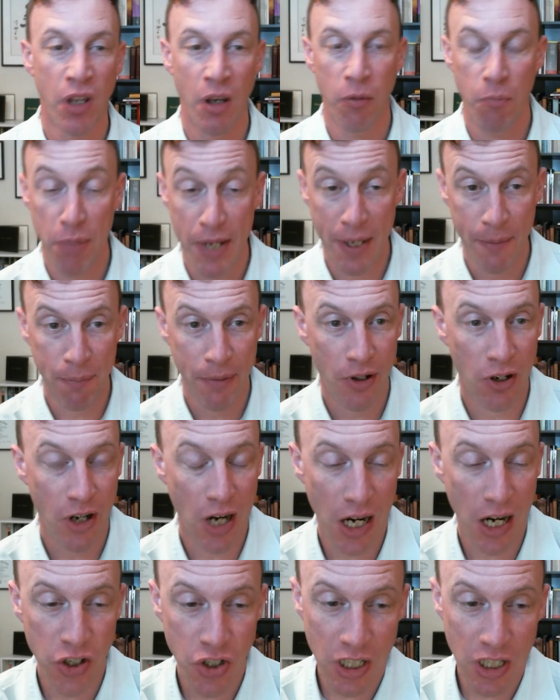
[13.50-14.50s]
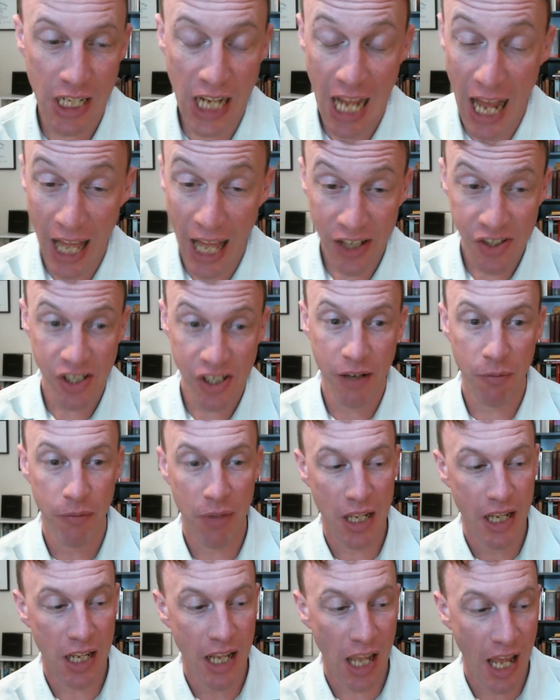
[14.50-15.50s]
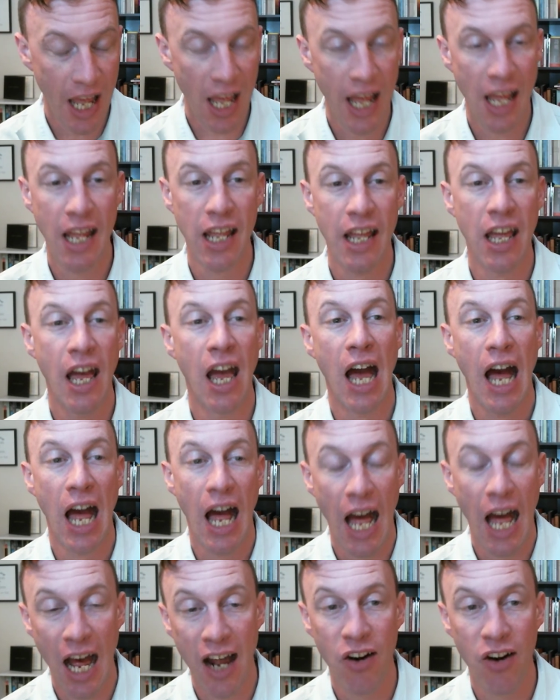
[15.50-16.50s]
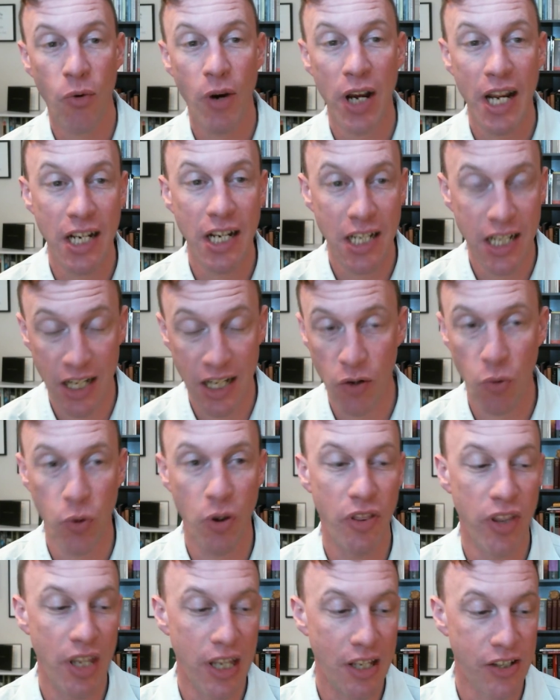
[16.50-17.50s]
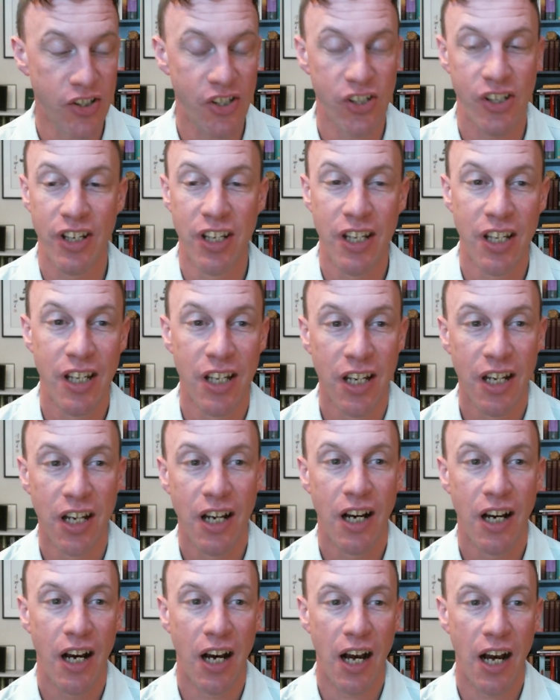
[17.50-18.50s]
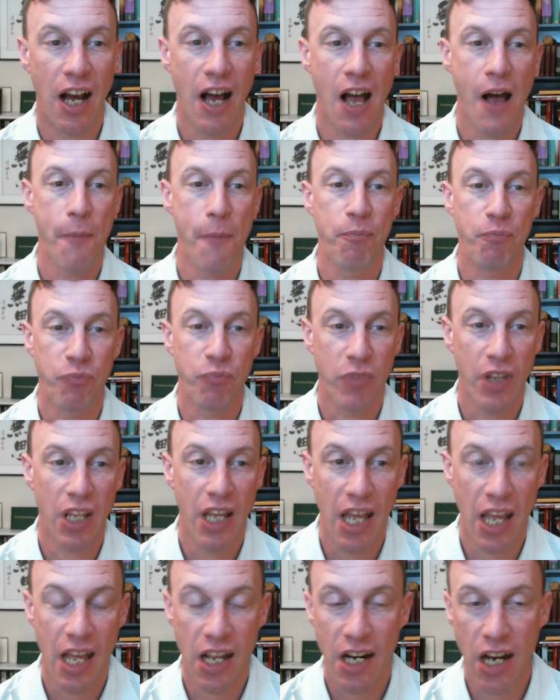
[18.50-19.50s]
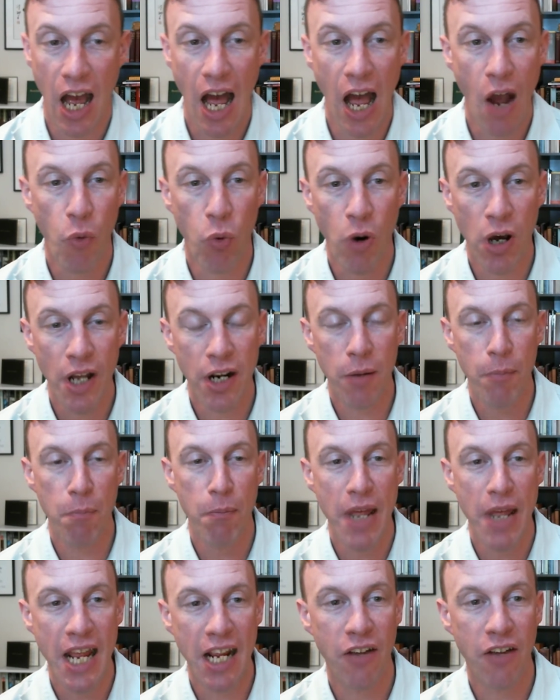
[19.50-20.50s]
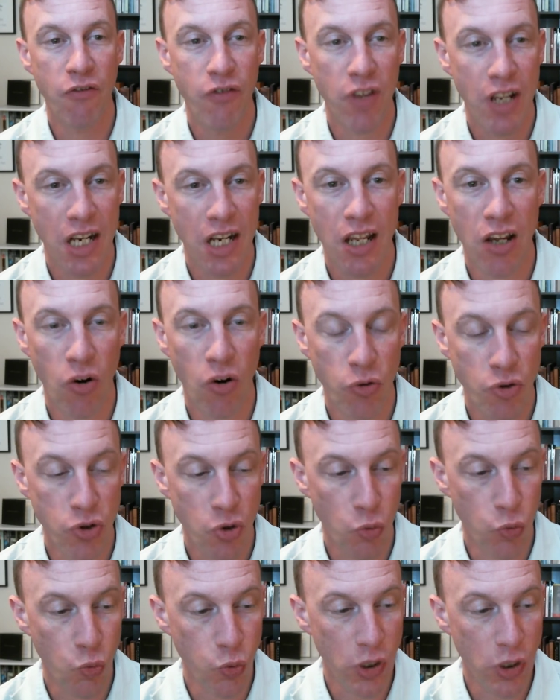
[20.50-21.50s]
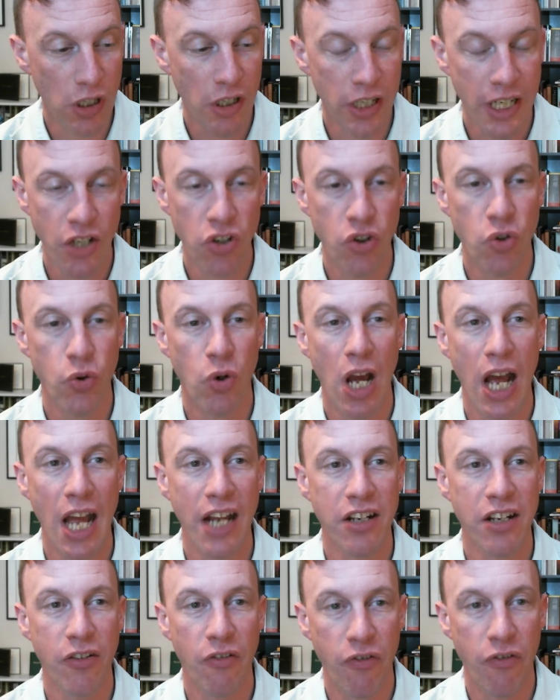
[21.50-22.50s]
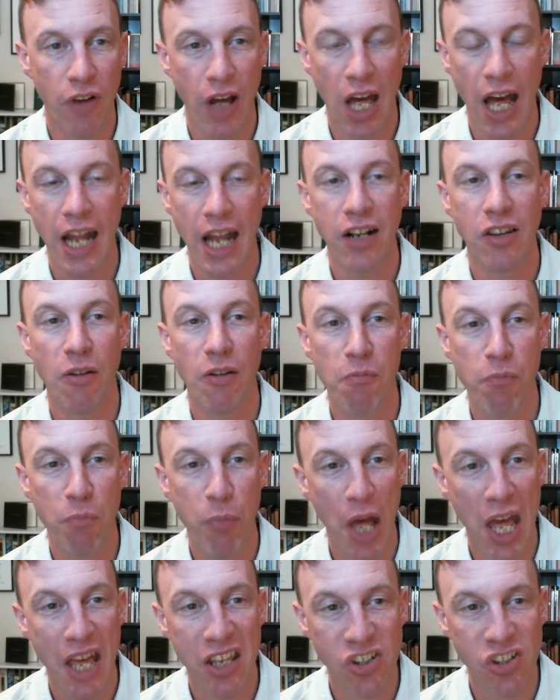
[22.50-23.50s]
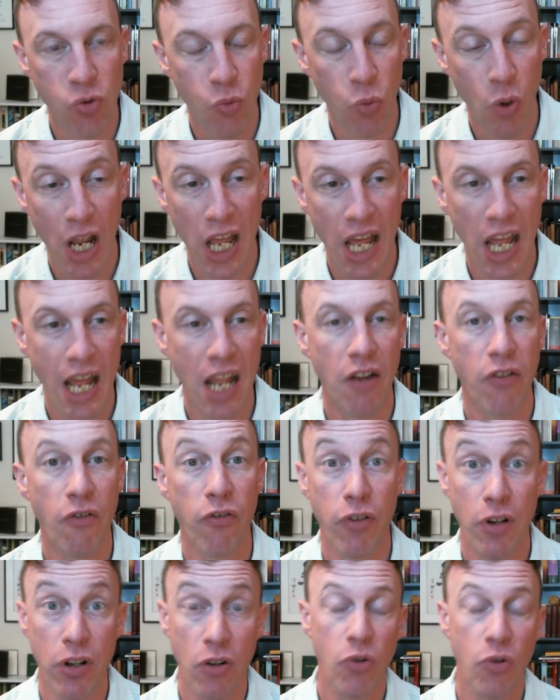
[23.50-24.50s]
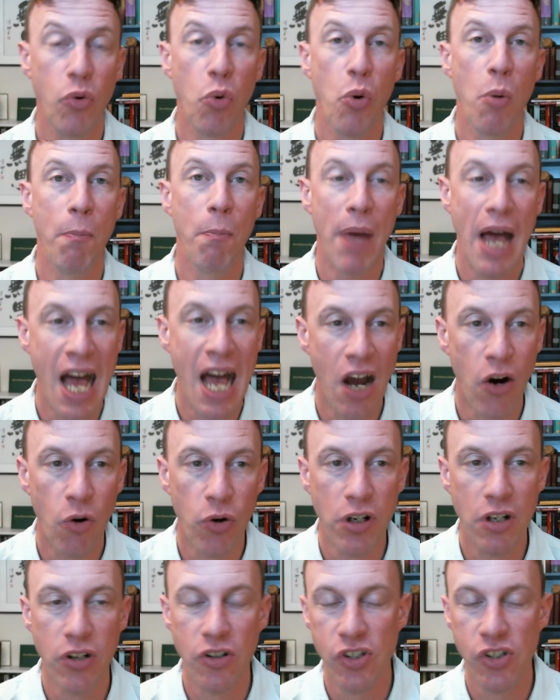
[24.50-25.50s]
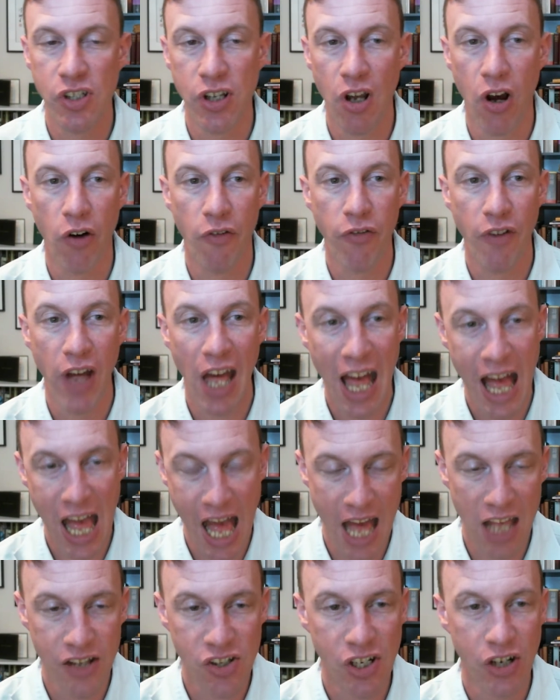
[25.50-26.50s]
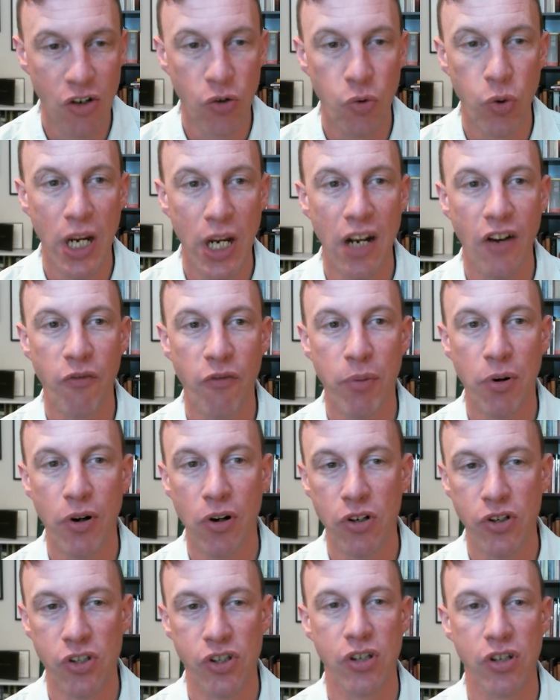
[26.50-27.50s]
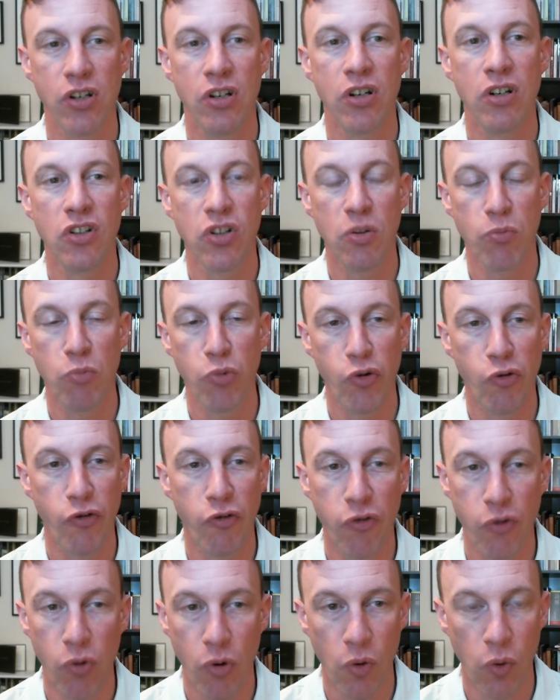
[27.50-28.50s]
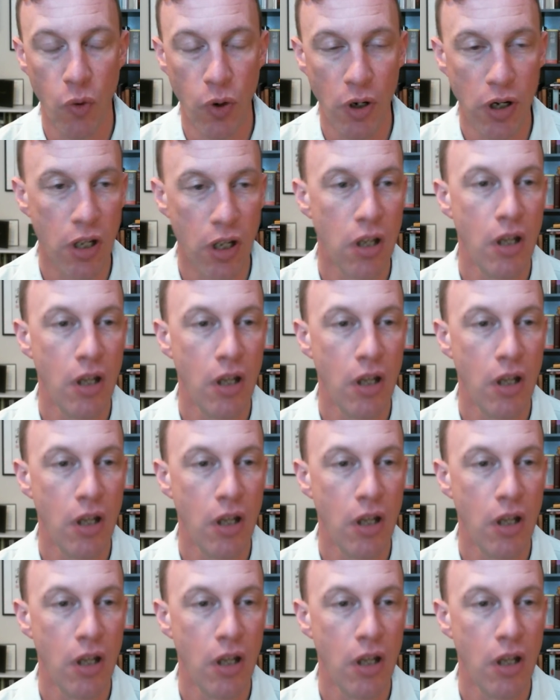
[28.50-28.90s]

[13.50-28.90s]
People are actually asking me, hey, how do I deal with this? Um, and I want to make a video to really try to find the best way for you to empower yourself as a creative person to move forward.